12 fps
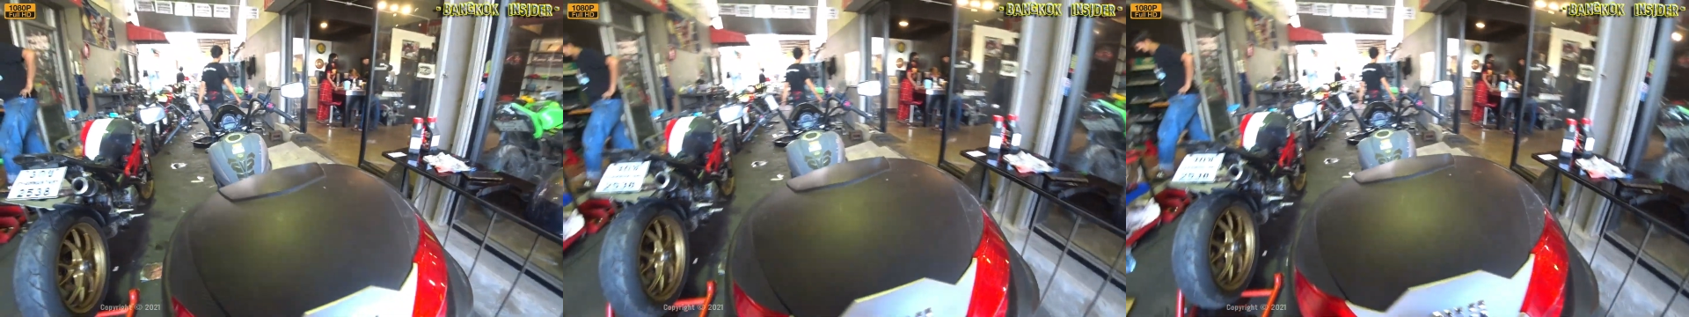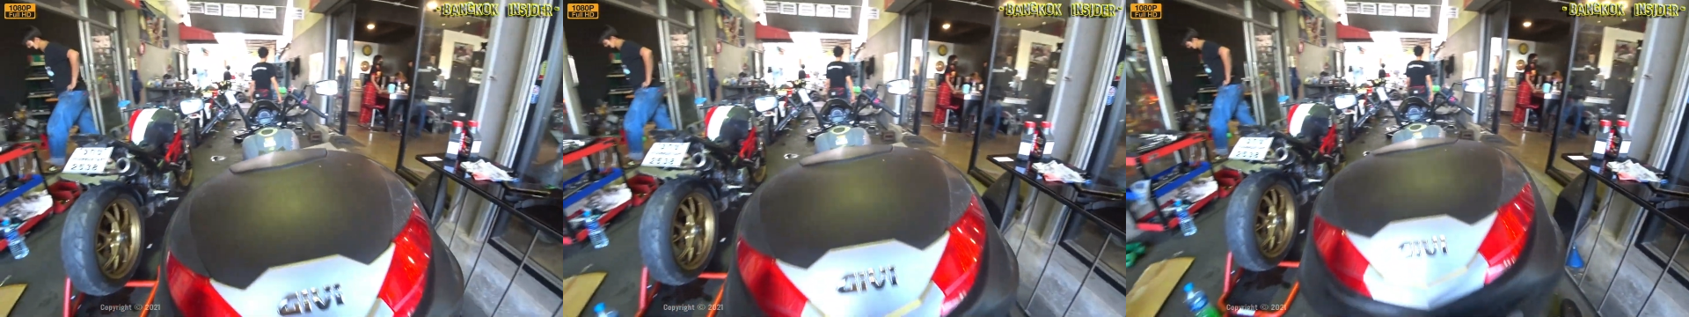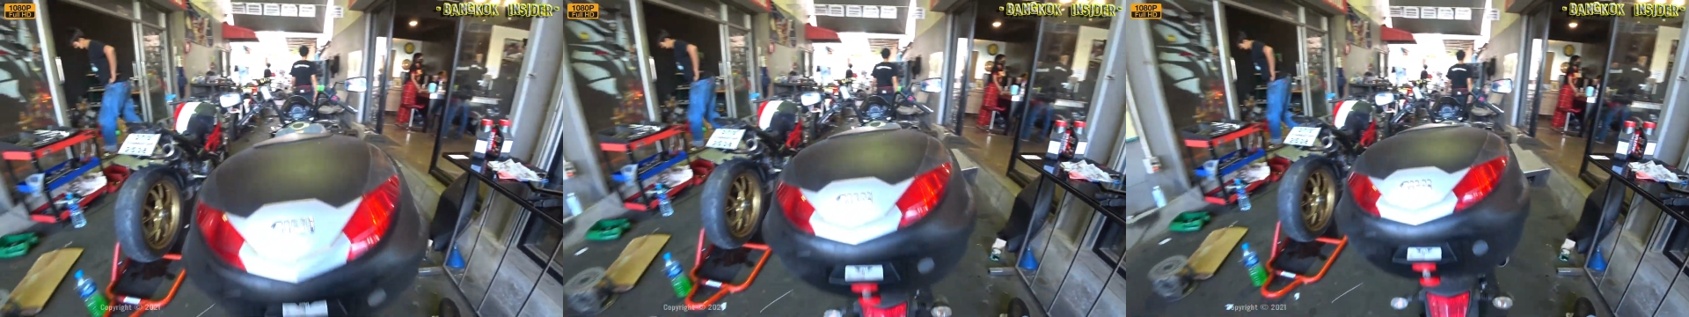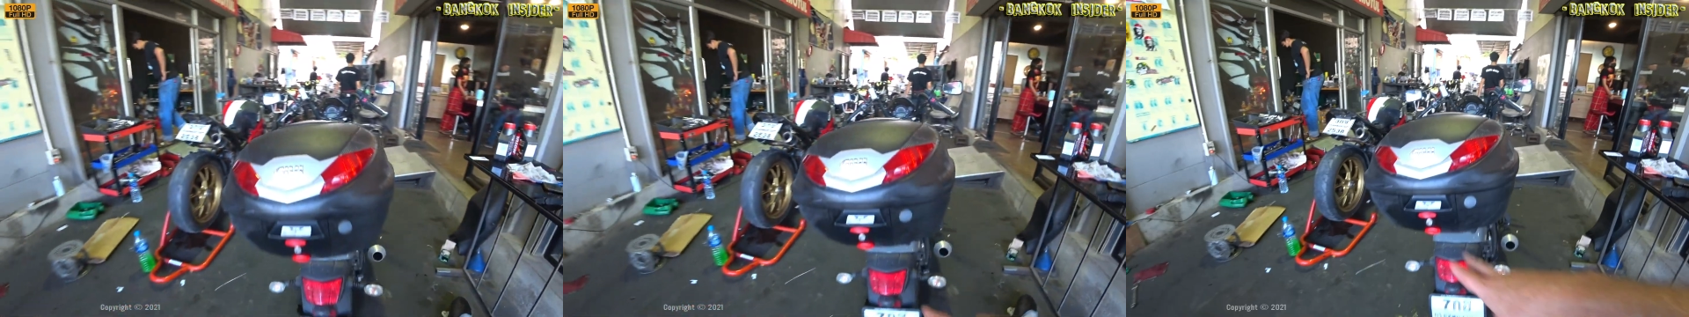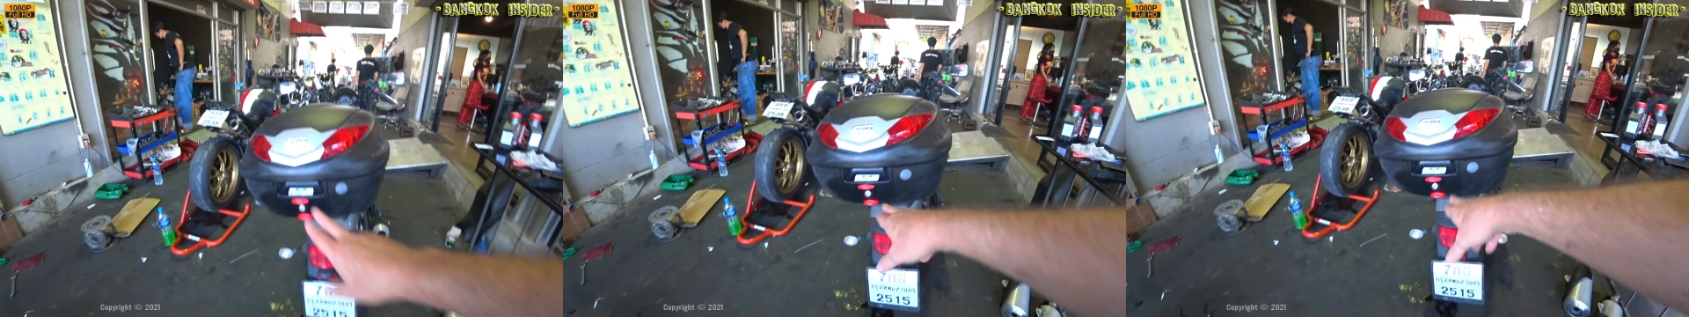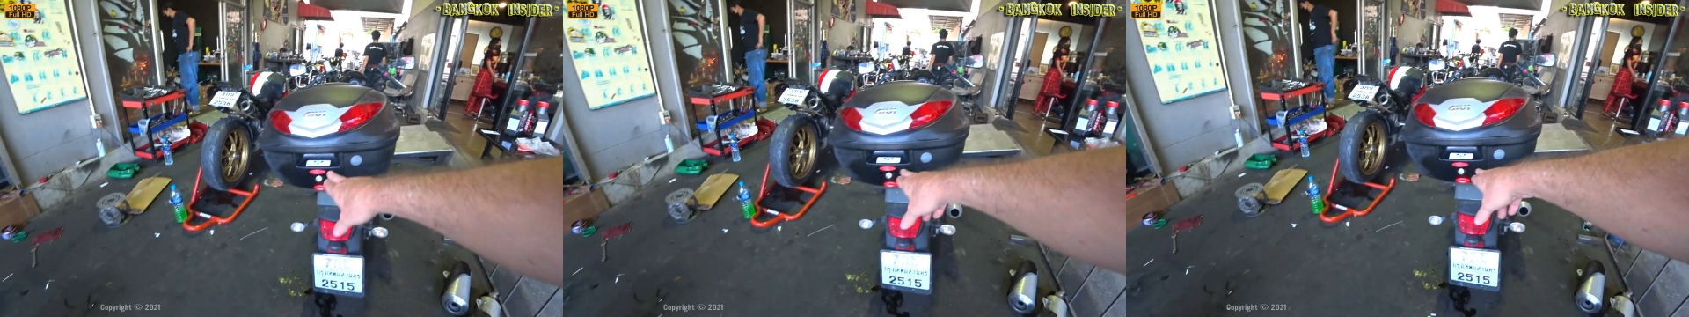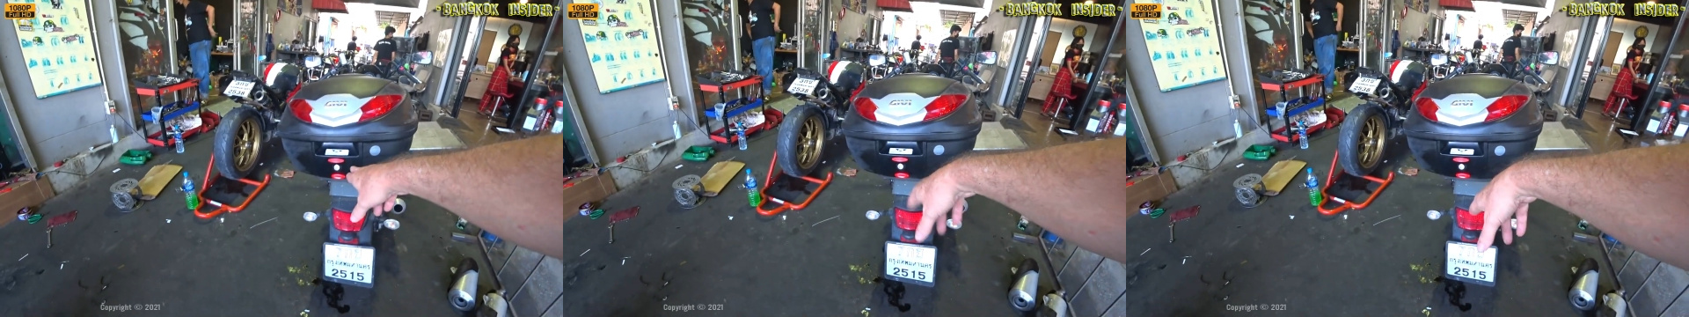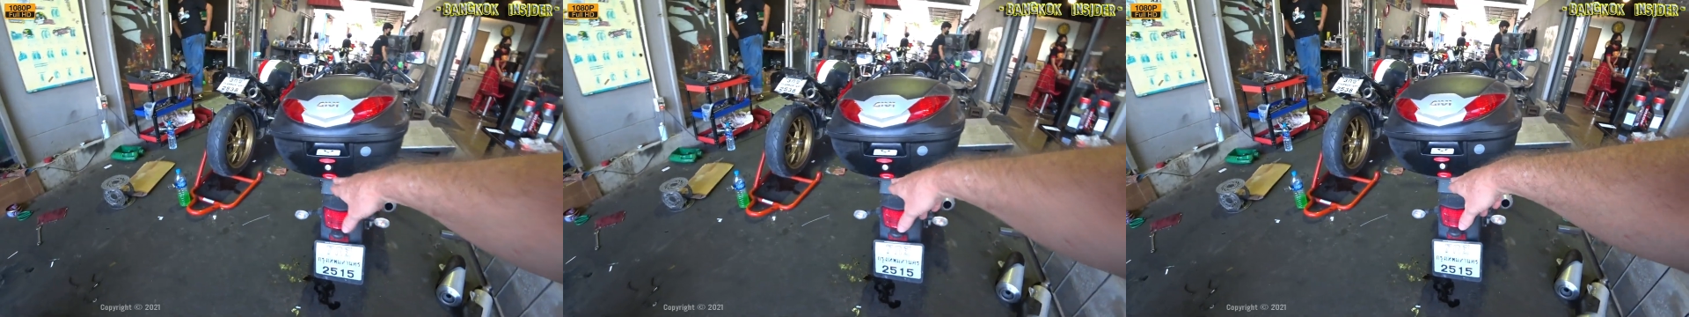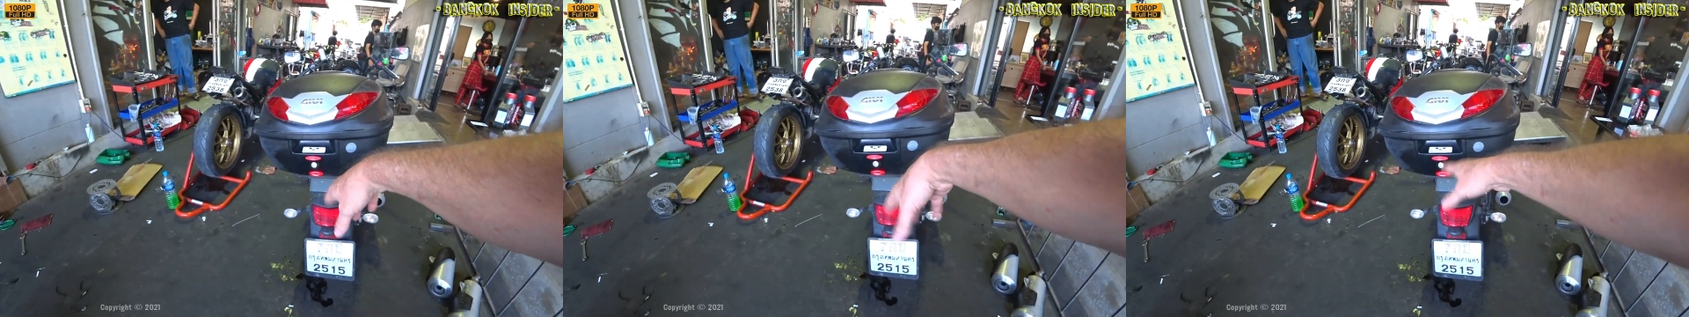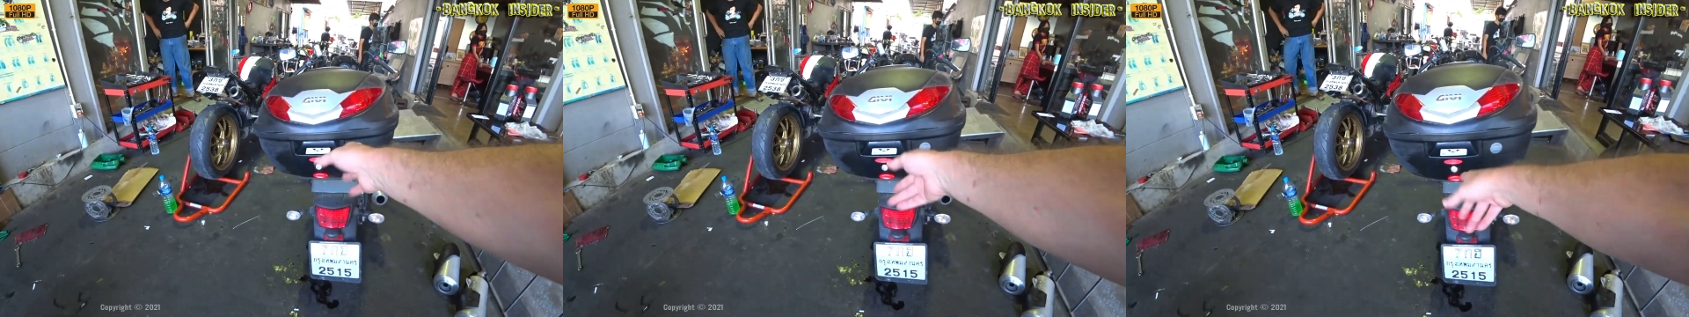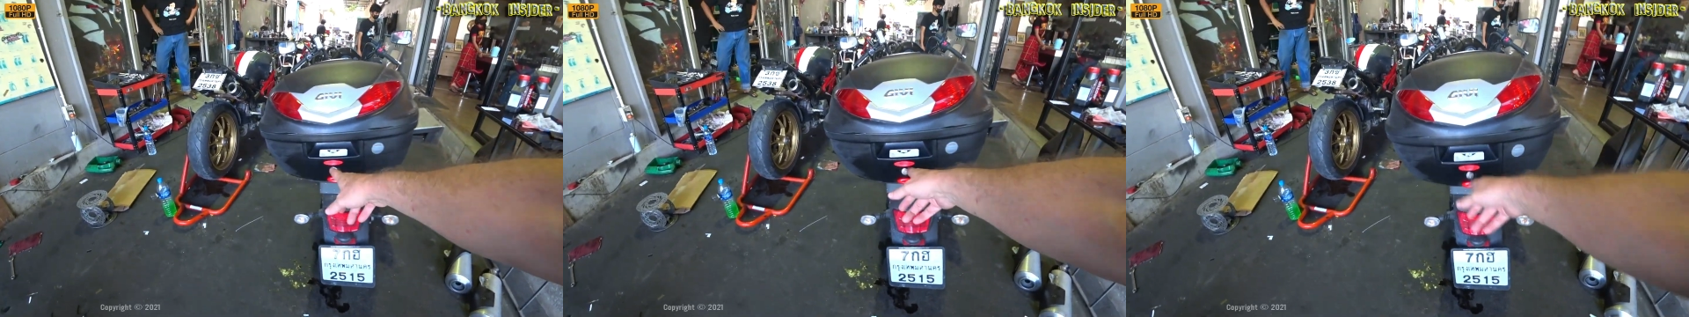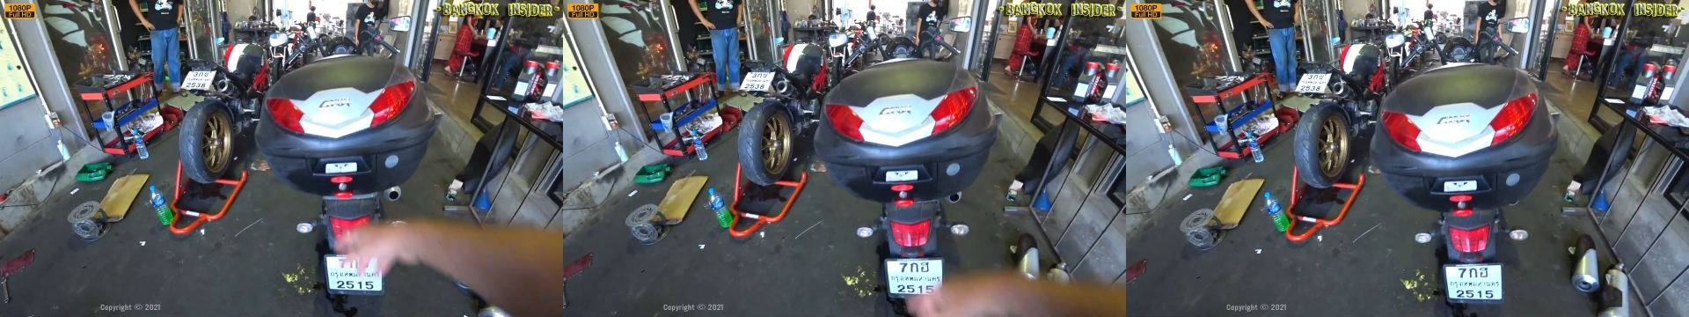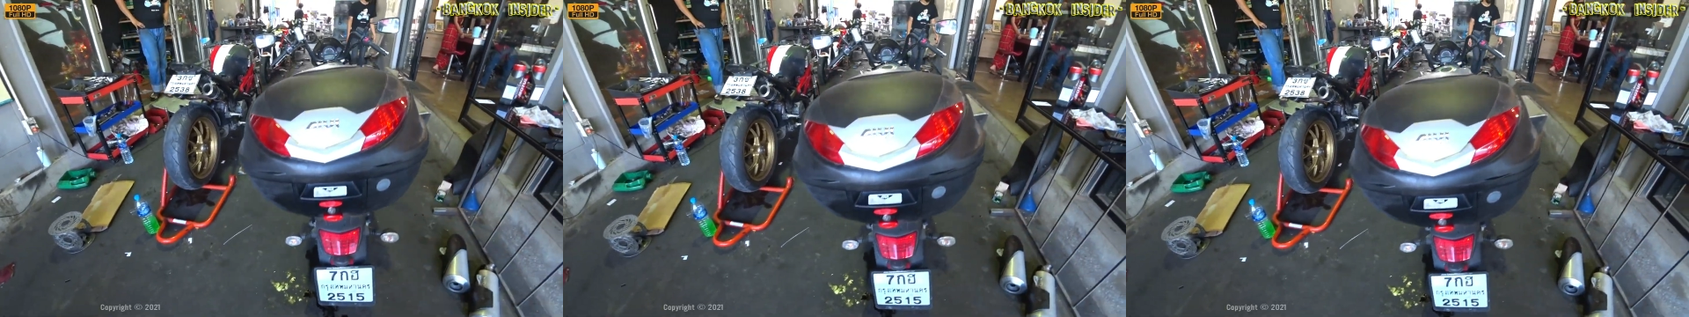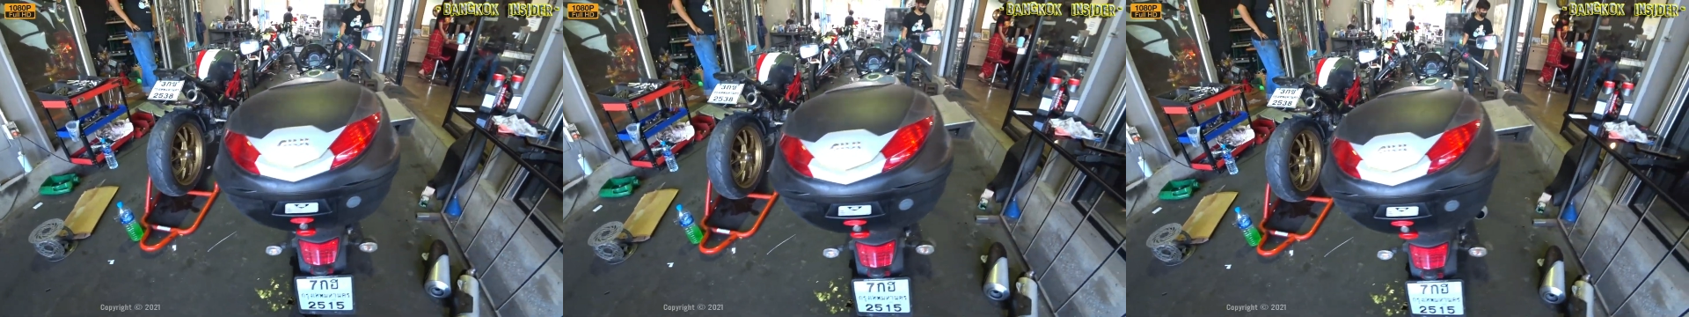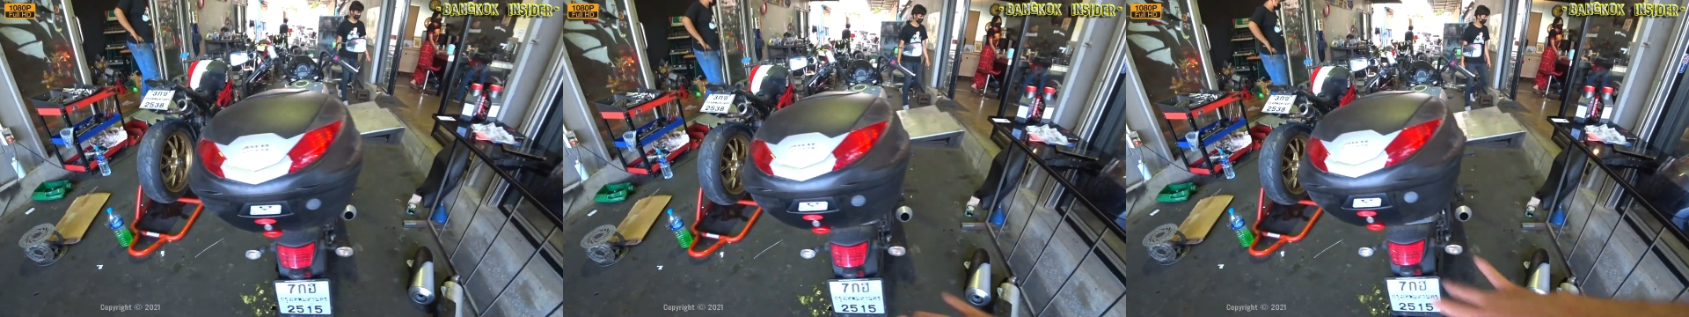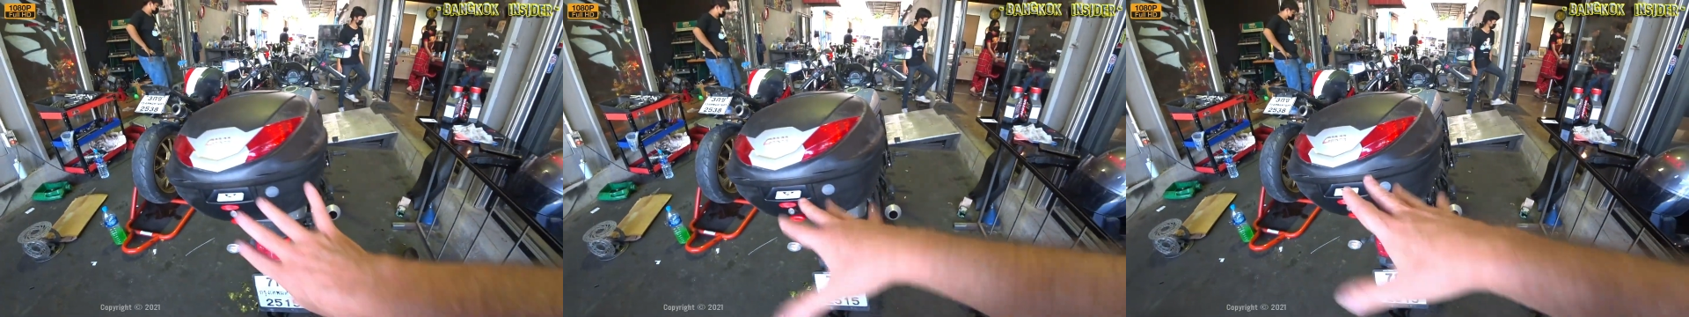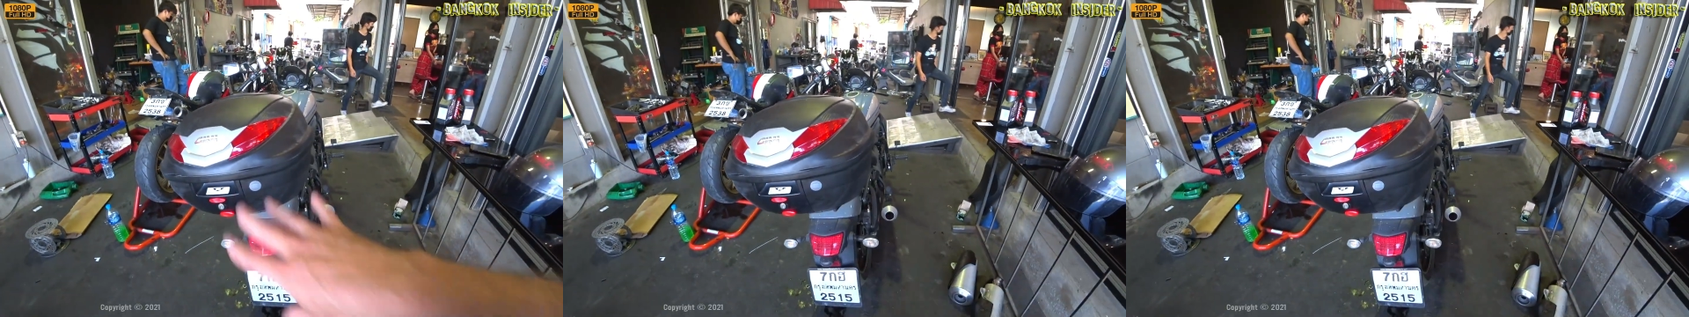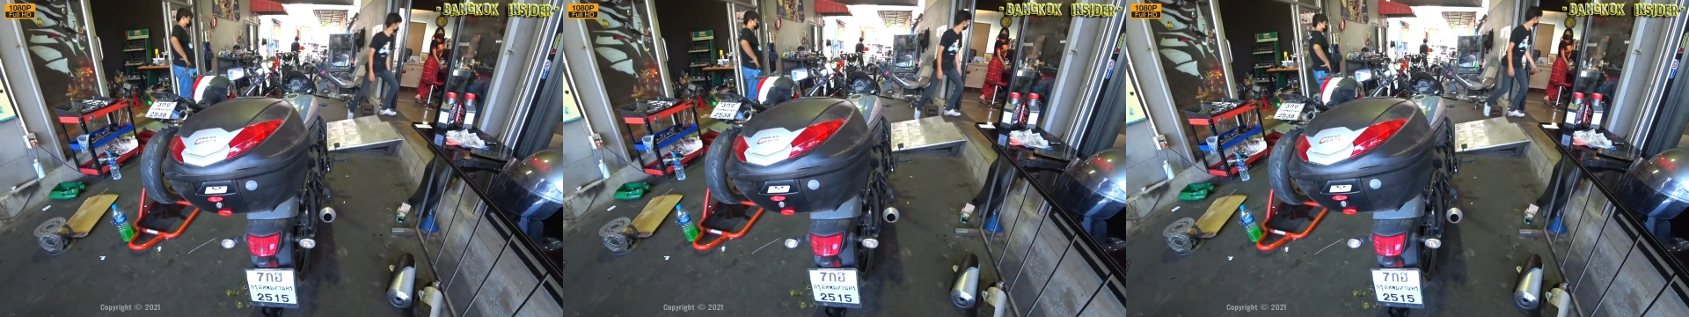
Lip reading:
(no speaker visible)